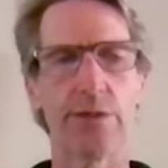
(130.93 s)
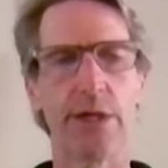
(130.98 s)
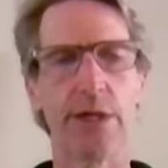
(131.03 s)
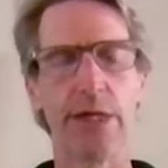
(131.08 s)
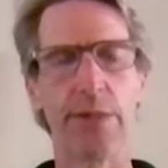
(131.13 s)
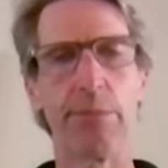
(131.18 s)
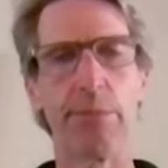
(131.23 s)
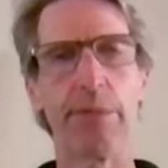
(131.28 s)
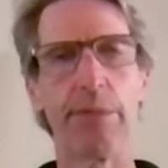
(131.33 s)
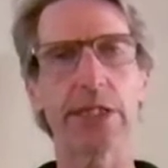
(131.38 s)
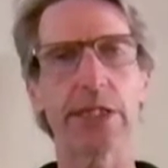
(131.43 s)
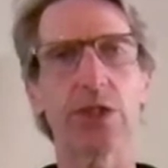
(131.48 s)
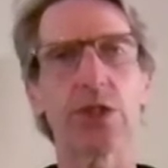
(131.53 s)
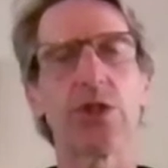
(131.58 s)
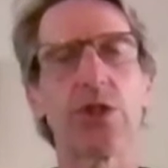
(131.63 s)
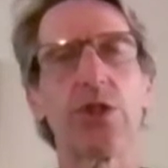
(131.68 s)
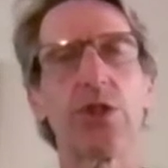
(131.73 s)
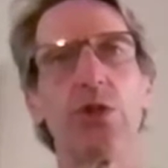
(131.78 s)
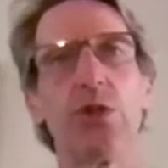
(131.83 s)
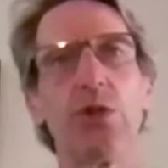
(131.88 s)
a
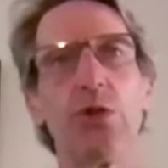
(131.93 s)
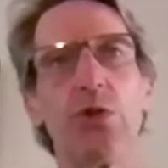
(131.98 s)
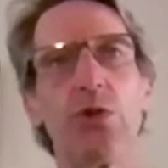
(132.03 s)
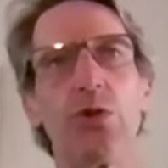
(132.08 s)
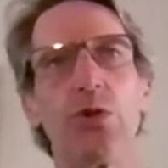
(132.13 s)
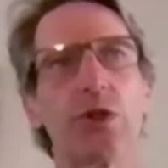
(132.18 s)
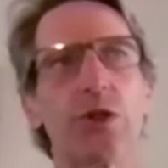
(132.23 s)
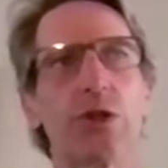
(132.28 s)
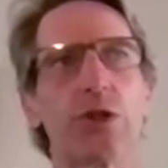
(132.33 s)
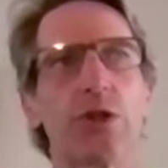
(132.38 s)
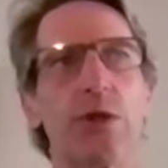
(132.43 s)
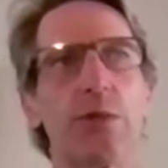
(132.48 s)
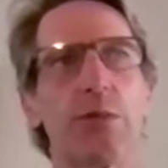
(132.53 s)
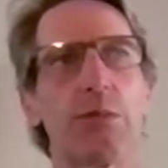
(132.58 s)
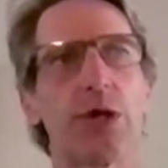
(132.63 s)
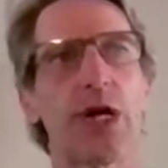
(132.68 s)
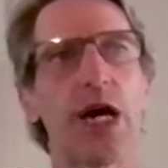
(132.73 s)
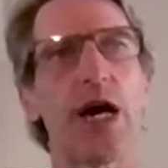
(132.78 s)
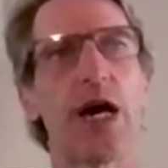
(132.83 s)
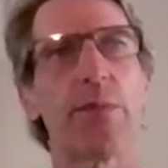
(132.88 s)
mixed use
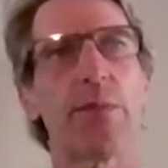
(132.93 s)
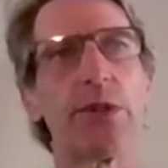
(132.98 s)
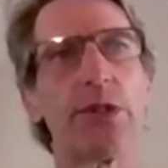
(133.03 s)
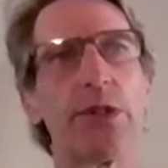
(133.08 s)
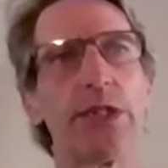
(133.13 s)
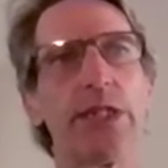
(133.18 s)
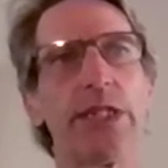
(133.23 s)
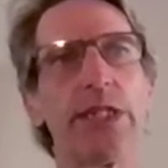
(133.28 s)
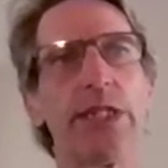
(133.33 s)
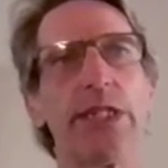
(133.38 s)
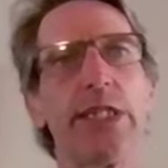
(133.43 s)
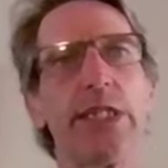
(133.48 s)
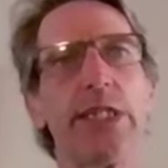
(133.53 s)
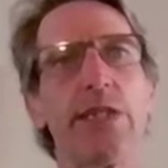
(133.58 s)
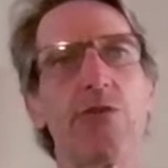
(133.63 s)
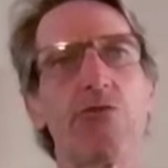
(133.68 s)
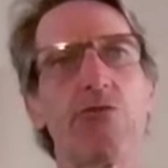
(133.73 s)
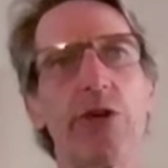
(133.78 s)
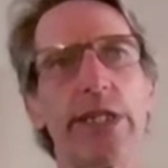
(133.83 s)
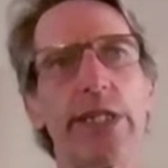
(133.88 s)

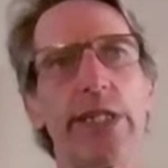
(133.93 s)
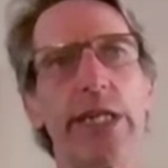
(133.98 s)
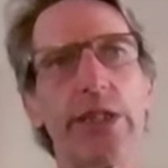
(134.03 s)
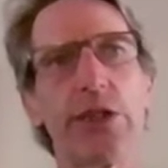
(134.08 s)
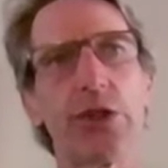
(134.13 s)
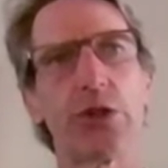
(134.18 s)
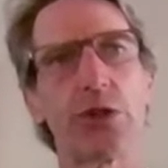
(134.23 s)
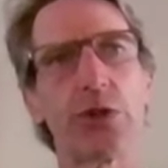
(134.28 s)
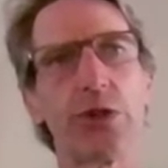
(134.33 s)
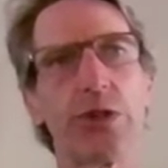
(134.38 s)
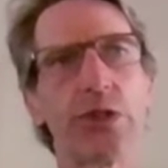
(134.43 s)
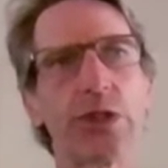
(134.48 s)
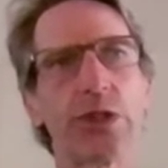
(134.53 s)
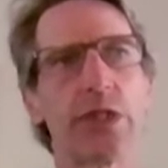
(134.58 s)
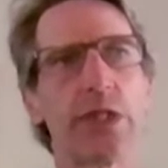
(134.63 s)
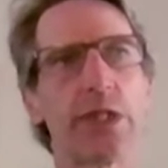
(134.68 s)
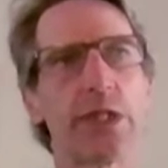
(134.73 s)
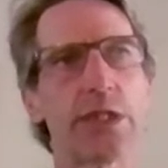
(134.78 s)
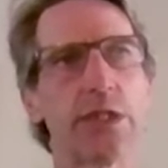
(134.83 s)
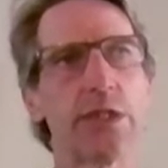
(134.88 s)
property right on Troy
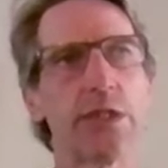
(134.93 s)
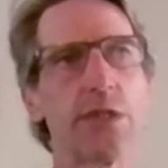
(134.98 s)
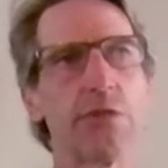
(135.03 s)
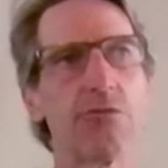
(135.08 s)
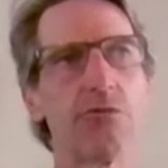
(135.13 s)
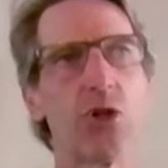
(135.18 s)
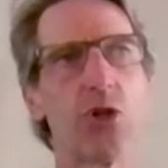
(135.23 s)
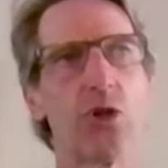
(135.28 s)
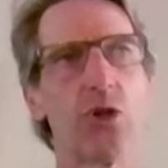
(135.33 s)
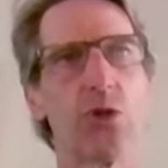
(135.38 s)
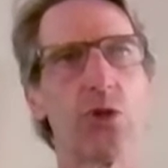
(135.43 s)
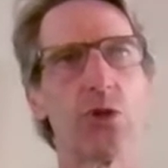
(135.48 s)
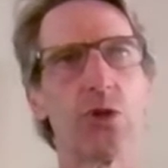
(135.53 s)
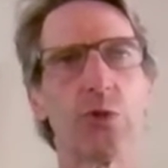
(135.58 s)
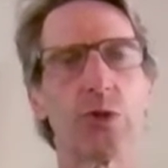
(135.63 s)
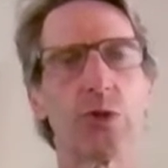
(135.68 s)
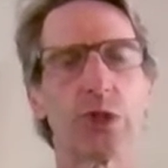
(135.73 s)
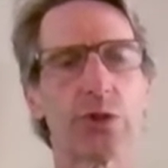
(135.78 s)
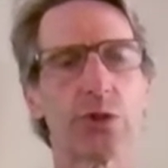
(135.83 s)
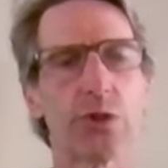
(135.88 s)
Schenectady Road,
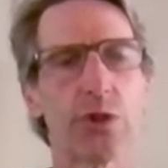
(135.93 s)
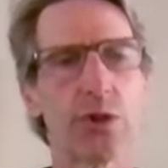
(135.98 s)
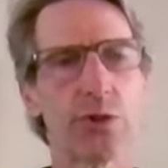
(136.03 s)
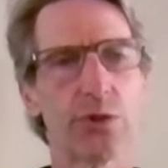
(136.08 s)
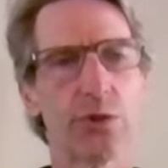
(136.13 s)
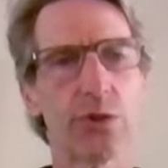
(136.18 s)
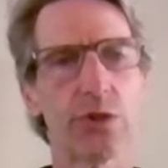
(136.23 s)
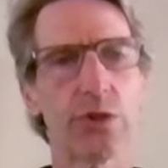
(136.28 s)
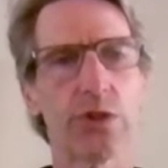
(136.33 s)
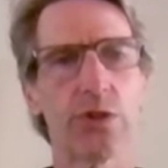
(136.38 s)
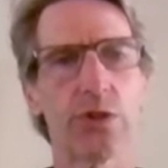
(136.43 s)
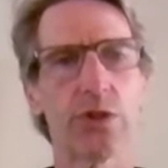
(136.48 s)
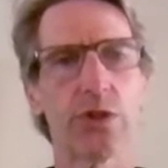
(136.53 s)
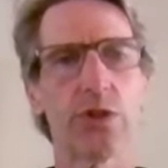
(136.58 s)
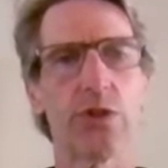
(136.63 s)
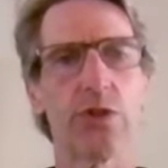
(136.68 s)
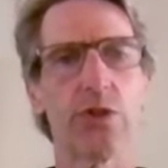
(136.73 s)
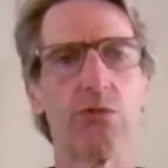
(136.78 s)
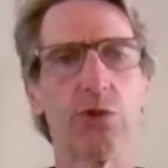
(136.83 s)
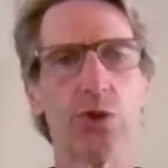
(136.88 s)
which is also
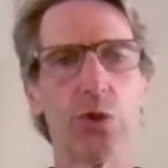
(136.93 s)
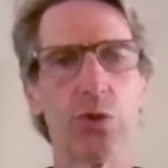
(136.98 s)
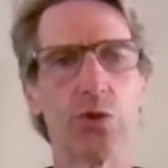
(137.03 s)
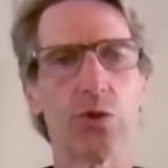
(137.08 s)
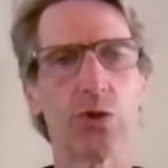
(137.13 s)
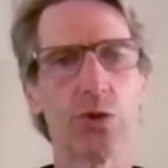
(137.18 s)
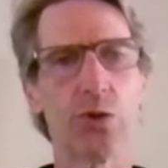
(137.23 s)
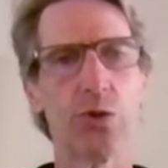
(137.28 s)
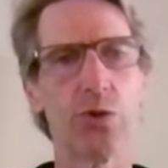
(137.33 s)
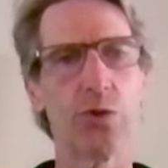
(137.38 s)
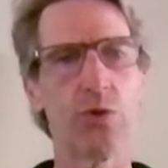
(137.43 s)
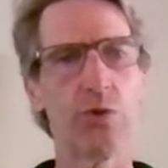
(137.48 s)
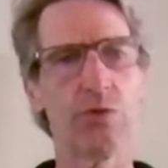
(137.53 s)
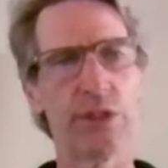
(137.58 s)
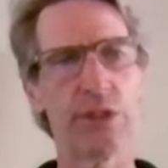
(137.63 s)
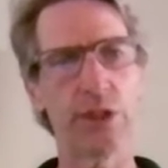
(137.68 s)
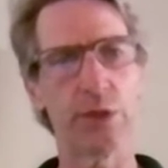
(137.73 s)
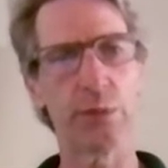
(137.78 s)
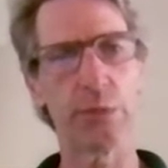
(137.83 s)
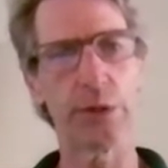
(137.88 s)
considered Route 2,
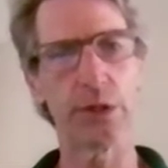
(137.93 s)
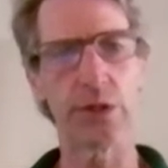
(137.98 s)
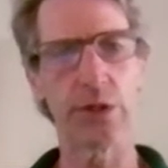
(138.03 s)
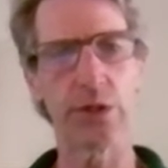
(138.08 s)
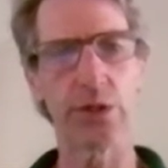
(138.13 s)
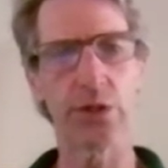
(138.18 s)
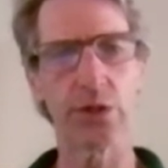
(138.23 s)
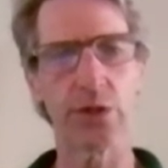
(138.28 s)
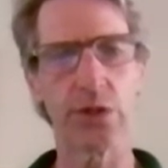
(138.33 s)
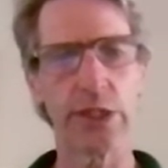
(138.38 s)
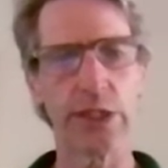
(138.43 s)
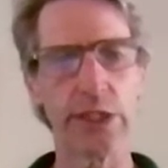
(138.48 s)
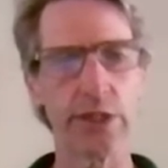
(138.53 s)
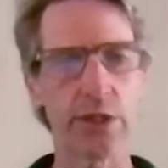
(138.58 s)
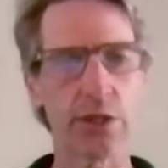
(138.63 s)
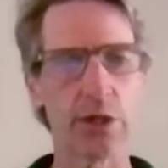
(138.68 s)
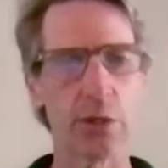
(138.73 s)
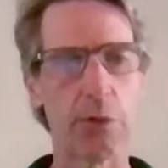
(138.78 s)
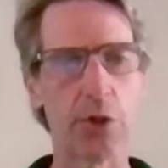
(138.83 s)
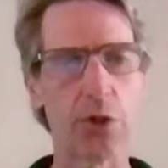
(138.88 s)
very busy
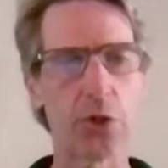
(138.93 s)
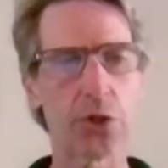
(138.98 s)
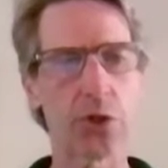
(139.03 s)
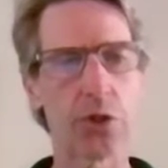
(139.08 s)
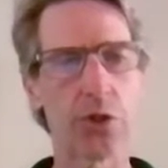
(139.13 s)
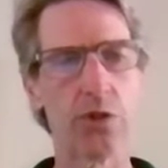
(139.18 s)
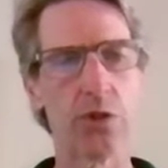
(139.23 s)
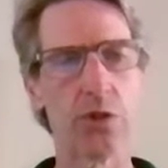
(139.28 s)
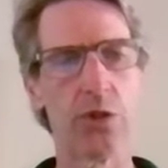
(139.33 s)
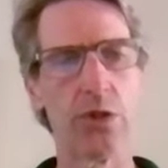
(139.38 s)
street, commercial.